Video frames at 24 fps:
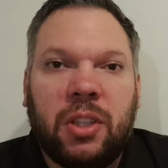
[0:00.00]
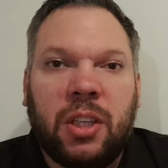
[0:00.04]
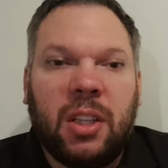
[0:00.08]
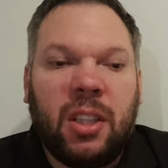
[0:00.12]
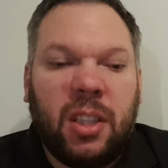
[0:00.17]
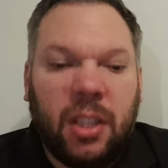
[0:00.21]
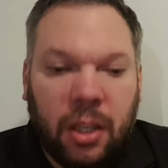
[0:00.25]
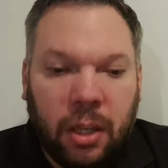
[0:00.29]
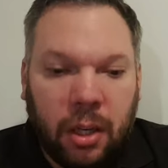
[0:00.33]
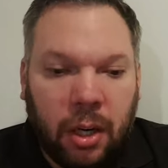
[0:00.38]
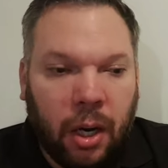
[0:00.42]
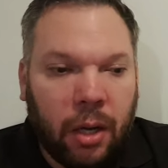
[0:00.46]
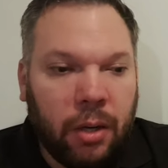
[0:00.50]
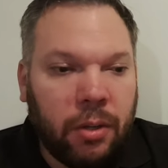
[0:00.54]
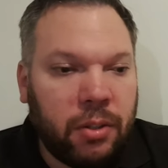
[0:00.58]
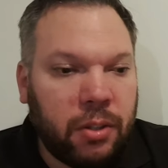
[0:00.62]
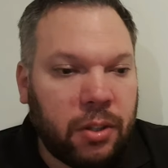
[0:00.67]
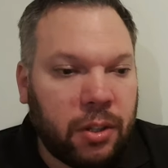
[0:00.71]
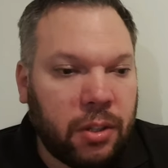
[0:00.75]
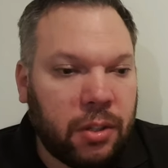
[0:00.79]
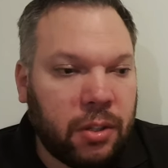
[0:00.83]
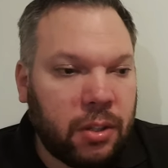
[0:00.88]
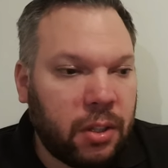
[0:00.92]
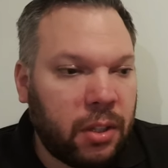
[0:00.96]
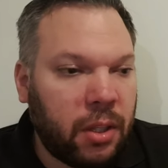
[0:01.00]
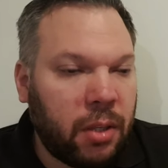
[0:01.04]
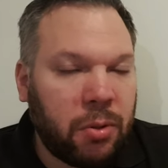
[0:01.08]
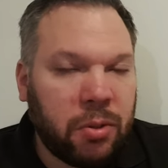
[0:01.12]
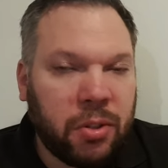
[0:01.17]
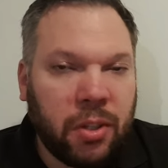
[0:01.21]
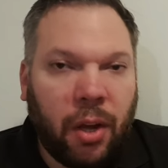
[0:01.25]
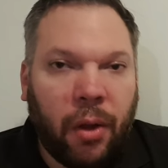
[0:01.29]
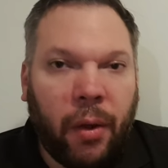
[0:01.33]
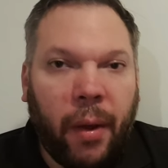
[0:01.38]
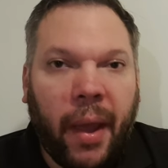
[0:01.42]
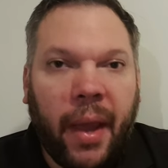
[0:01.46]
in the enclosures, and there was
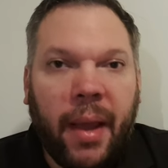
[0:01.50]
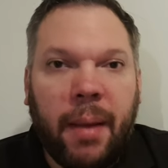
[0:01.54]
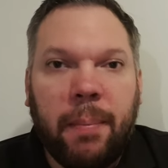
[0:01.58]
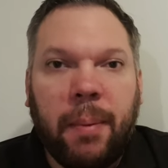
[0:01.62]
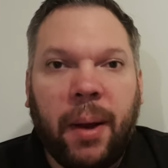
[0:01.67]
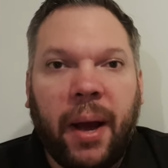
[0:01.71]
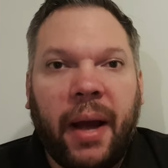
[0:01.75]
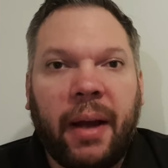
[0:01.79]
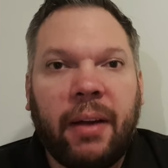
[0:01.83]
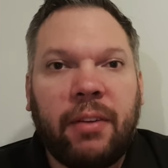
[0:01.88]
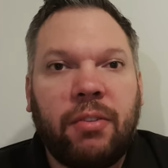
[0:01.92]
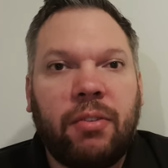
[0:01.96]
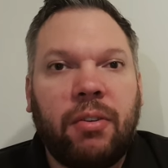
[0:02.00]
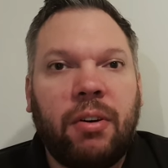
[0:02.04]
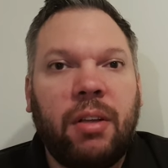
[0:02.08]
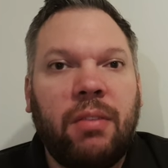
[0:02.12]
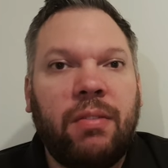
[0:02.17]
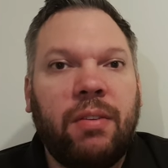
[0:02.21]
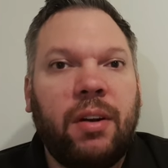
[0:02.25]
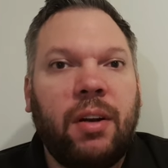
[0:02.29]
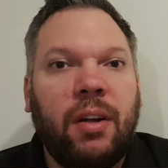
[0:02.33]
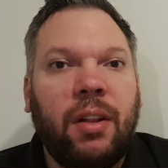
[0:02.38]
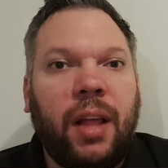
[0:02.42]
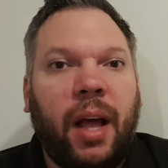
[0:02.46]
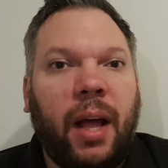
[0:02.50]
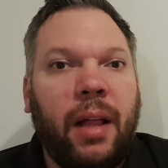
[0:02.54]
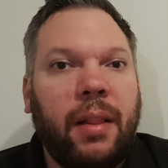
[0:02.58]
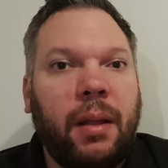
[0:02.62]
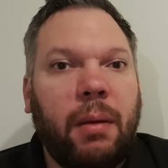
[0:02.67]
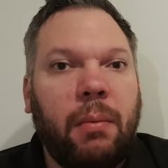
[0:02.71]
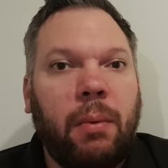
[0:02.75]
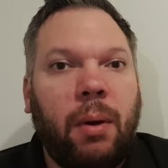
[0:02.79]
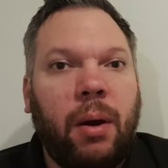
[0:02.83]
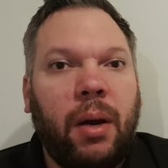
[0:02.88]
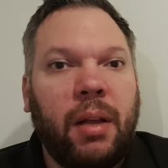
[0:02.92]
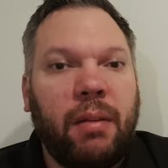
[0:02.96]
no heat packs or anything like that. They
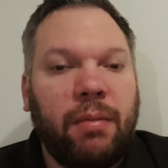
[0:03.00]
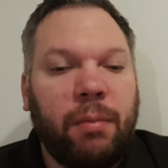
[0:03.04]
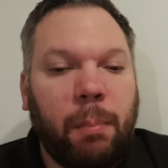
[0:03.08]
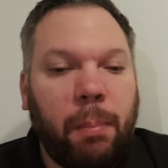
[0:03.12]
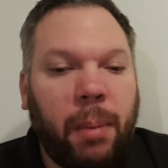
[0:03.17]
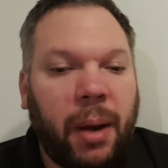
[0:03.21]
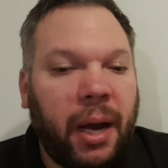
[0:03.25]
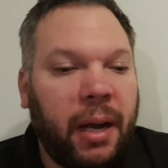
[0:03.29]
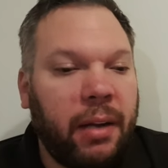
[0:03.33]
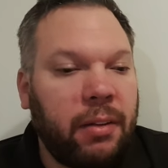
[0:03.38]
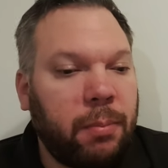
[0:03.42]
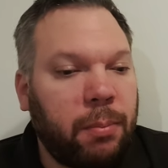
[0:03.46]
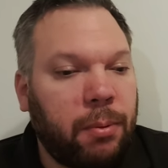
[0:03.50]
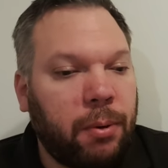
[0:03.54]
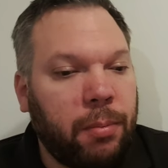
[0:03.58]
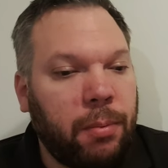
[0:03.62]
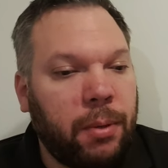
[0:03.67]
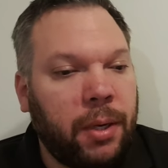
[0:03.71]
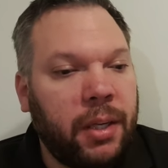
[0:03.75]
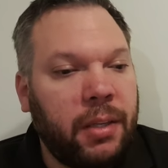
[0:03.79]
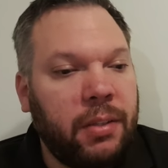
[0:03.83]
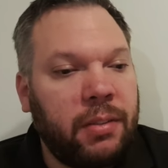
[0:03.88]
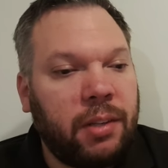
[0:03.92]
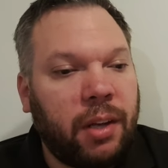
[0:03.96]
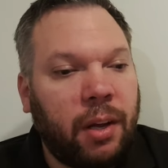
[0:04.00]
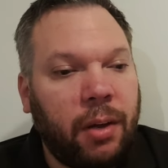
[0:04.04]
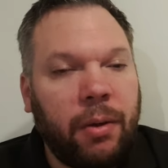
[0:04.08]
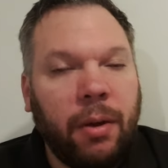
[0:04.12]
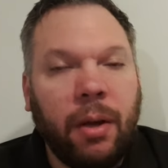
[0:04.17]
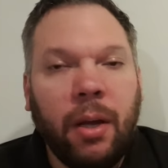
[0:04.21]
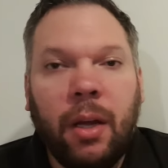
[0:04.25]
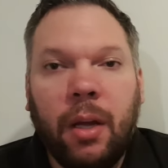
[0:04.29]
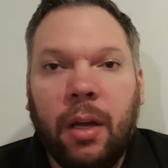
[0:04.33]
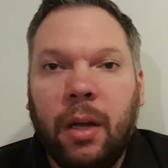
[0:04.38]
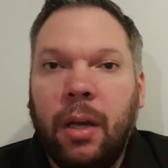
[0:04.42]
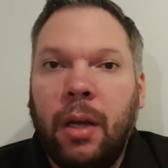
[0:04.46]
weren't even packed properly. So,
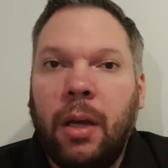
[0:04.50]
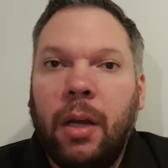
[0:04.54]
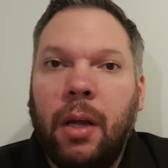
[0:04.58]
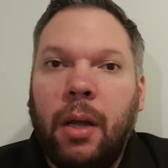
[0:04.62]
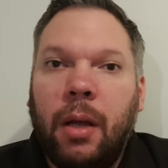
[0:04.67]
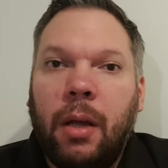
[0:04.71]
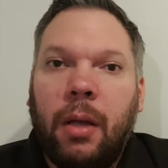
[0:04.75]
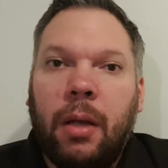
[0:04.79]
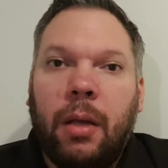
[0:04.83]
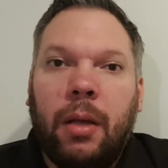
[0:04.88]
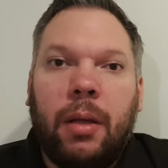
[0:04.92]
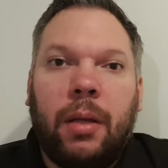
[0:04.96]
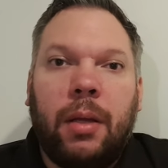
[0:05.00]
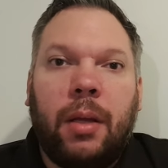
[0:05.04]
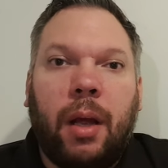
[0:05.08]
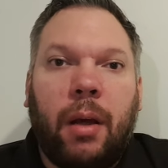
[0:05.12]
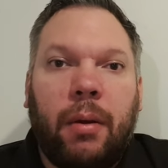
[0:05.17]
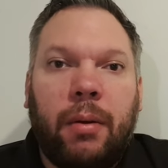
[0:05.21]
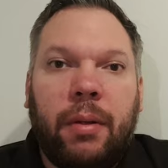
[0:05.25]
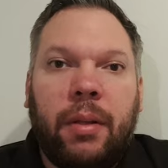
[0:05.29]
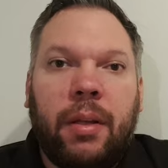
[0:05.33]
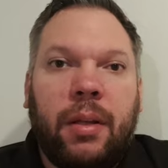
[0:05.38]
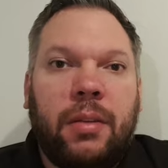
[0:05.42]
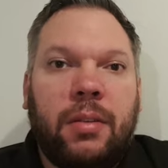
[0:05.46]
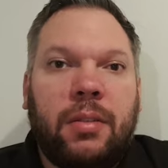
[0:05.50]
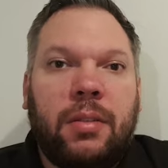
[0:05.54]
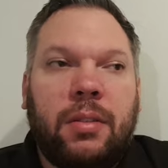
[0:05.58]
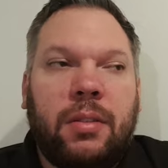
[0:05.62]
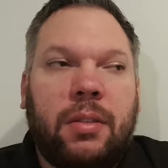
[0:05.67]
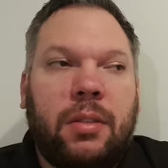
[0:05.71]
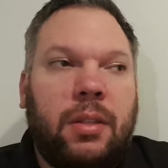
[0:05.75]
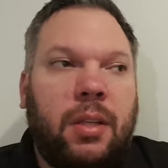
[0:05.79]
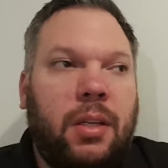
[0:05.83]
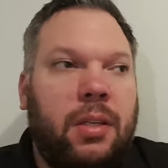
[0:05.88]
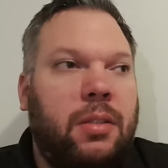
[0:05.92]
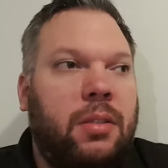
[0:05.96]
you know,
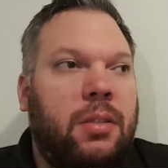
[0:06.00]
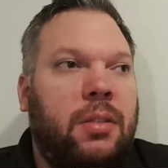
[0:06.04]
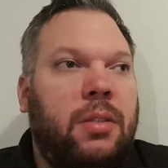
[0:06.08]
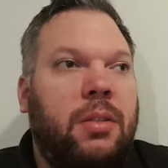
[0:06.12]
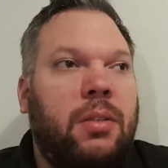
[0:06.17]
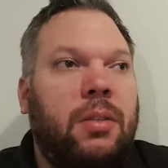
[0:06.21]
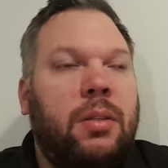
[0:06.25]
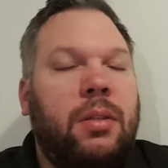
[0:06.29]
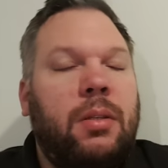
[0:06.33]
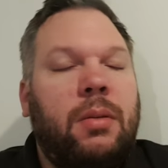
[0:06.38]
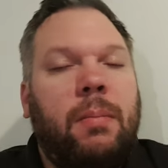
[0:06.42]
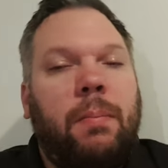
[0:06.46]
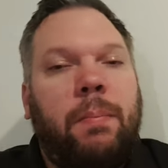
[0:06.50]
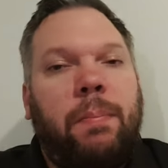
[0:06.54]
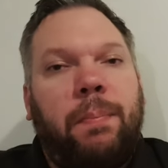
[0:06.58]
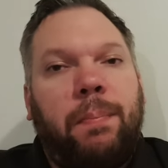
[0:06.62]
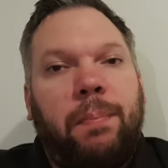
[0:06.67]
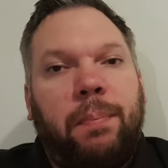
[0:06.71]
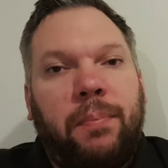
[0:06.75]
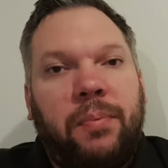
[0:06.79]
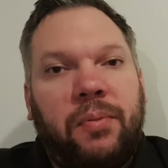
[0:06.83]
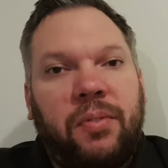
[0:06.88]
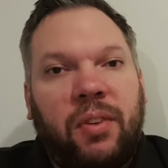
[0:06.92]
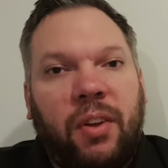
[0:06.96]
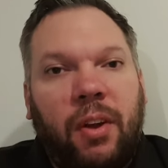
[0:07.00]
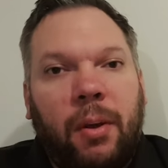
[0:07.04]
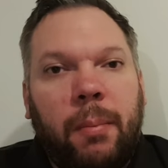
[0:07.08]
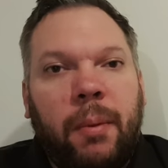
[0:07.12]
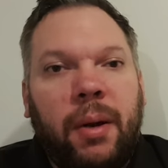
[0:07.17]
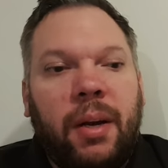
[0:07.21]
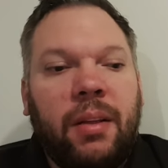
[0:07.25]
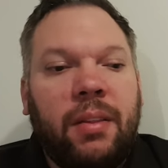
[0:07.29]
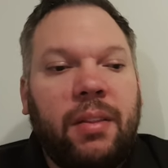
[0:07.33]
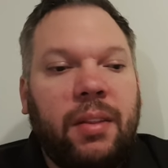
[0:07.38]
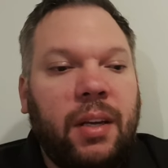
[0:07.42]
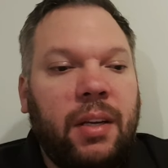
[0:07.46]
there's so
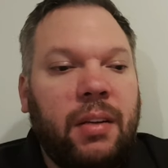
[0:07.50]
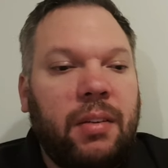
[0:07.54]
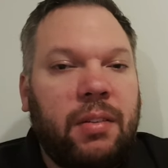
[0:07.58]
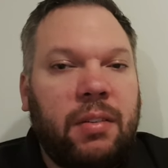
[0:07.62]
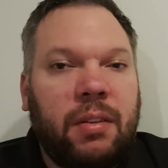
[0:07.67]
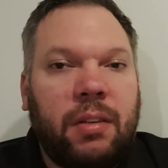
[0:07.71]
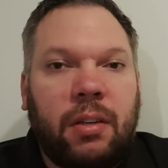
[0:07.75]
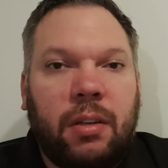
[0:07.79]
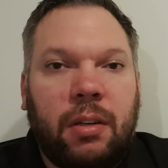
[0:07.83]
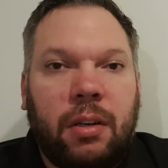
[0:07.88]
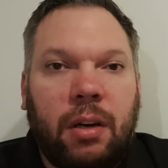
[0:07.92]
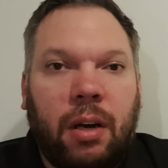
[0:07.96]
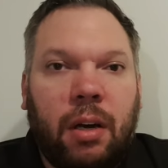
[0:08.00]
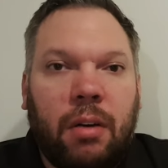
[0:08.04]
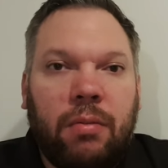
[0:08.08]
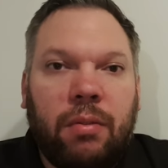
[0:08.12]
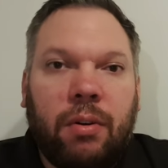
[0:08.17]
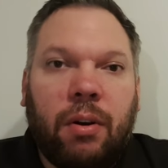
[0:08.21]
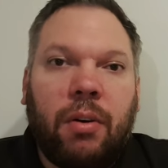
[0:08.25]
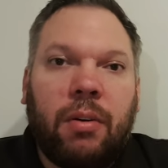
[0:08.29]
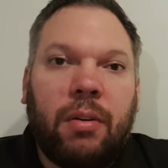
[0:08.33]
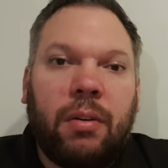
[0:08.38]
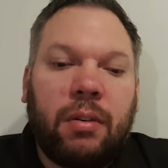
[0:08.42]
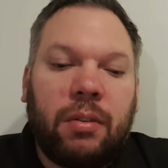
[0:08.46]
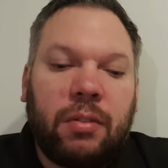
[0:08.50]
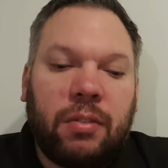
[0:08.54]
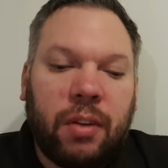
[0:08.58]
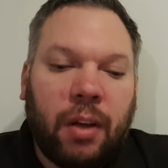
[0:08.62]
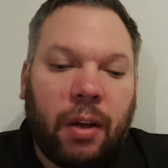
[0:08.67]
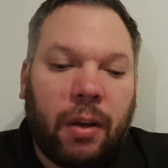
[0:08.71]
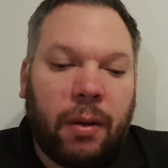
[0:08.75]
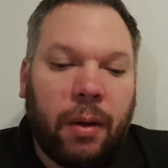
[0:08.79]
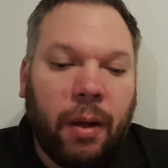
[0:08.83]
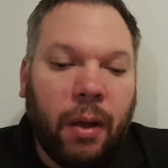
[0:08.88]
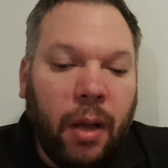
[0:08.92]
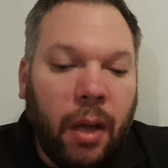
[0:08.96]
many things that could go wrong.
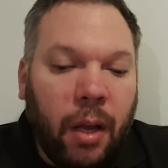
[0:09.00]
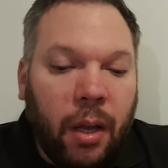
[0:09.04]
So